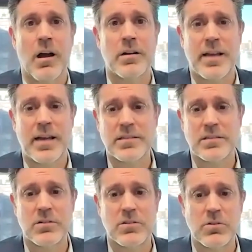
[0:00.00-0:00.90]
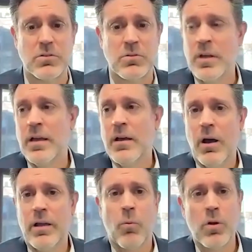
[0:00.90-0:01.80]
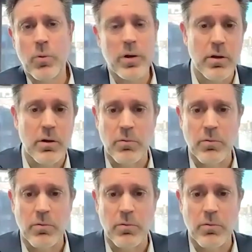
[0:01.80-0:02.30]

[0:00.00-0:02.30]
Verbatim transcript: our taxes are due what do we do